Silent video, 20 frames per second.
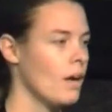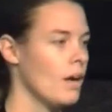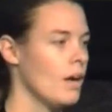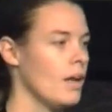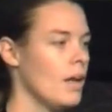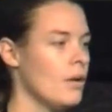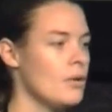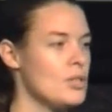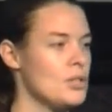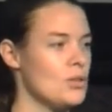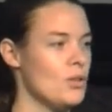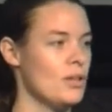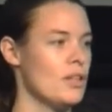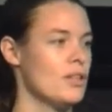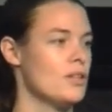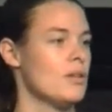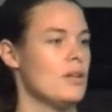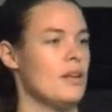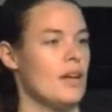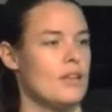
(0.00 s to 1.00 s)
I was talking
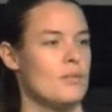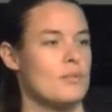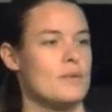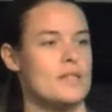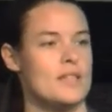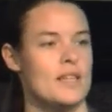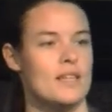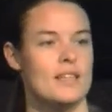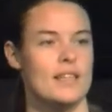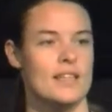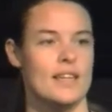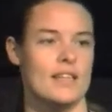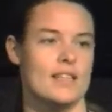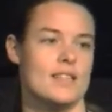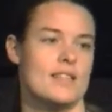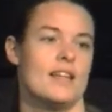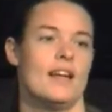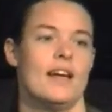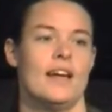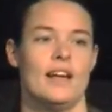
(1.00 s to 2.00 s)
to another presenter
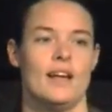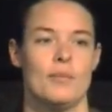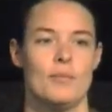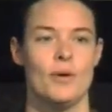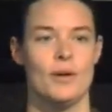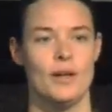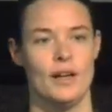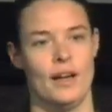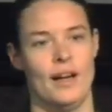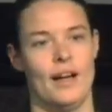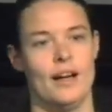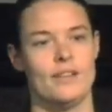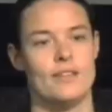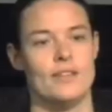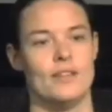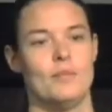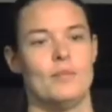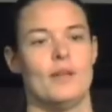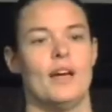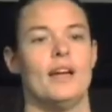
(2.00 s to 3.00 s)
yesterday, and I pointed out to
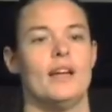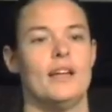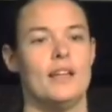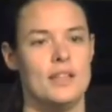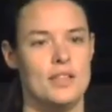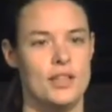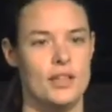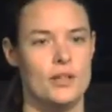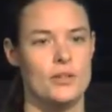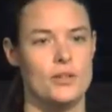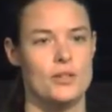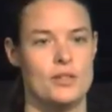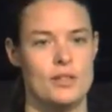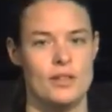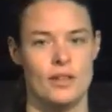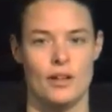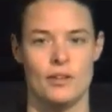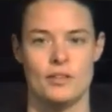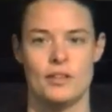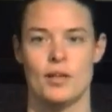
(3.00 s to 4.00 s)
him that he'd used
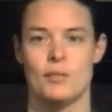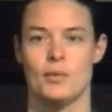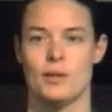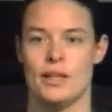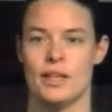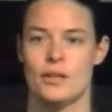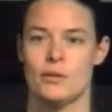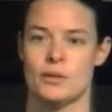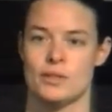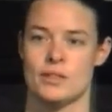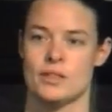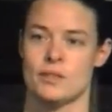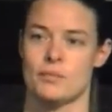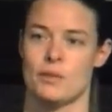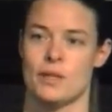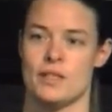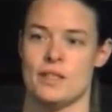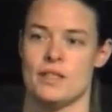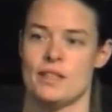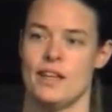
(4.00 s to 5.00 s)
double equals as a
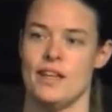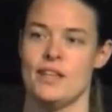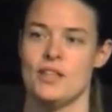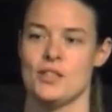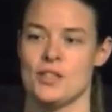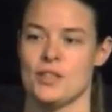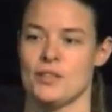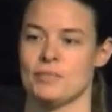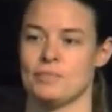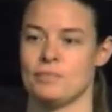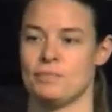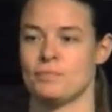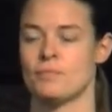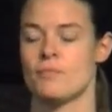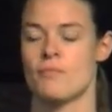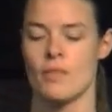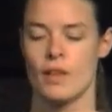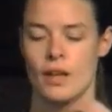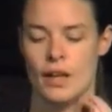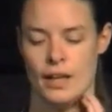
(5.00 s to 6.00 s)
presentation,
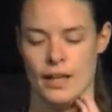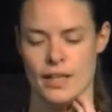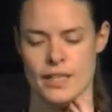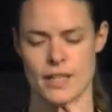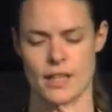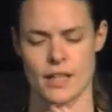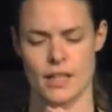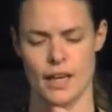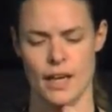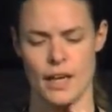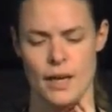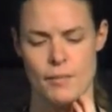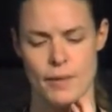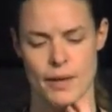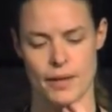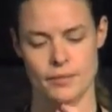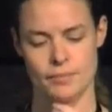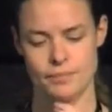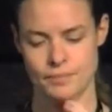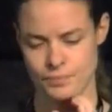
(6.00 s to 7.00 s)
and he's like, yeah,
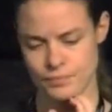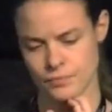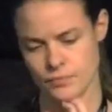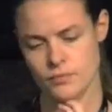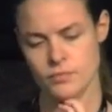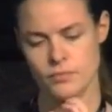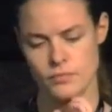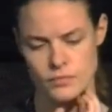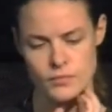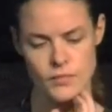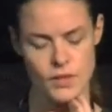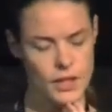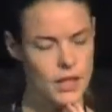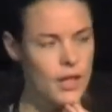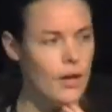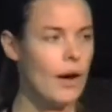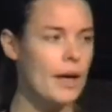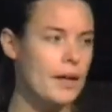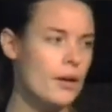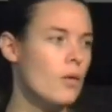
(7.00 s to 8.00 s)
but
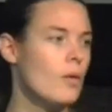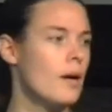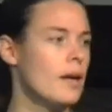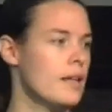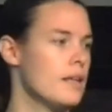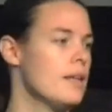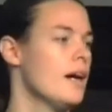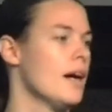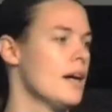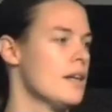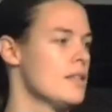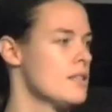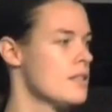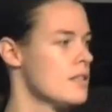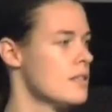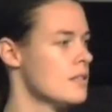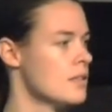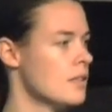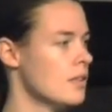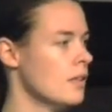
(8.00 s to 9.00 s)
I know what it
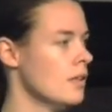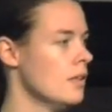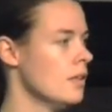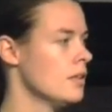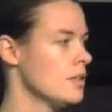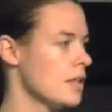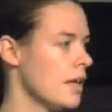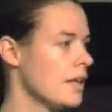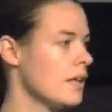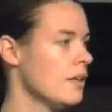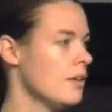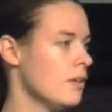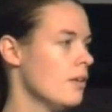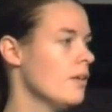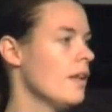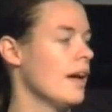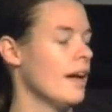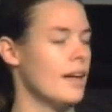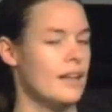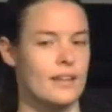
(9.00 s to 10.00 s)
does, so I can
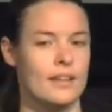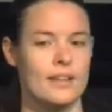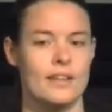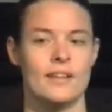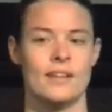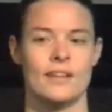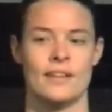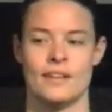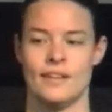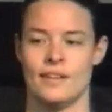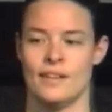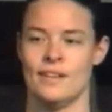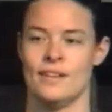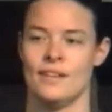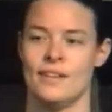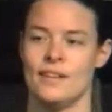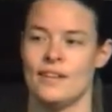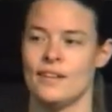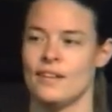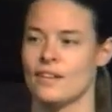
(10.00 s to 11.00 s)
do that,
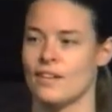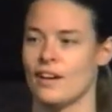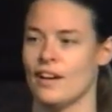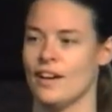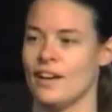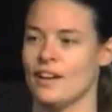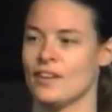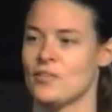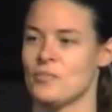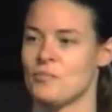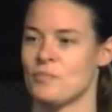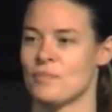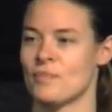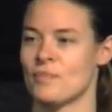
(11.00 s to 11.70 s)
right?